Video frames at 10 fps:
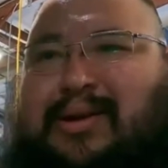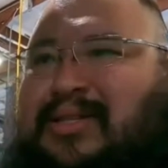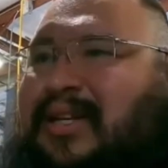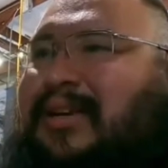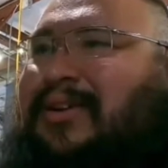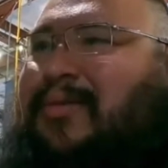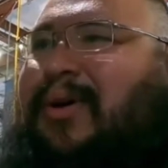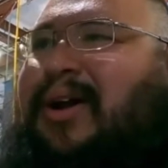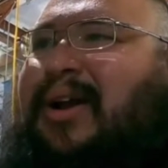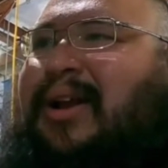cylinder
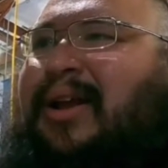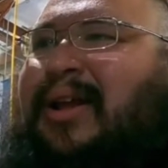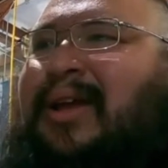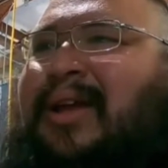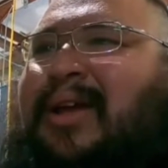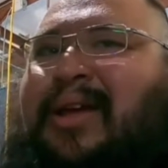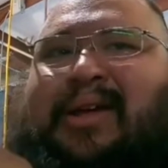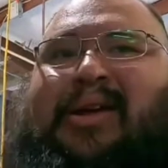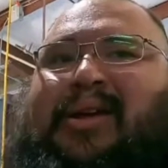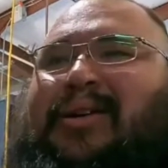1.
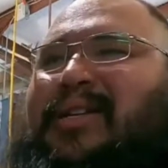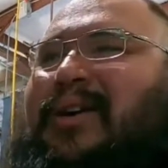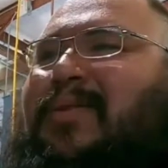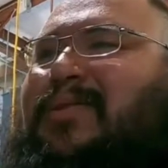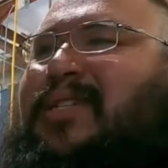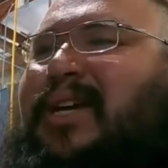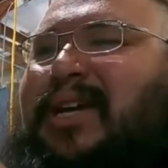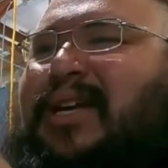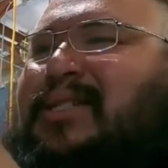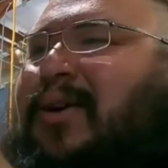And I was like, oh
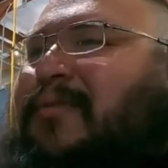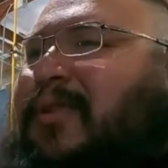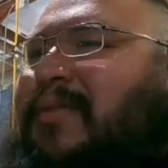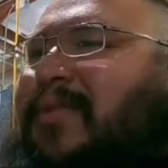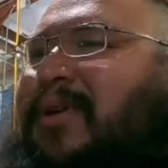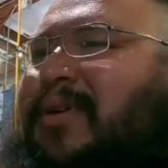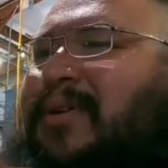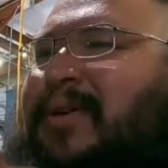shit, it's all full of oil.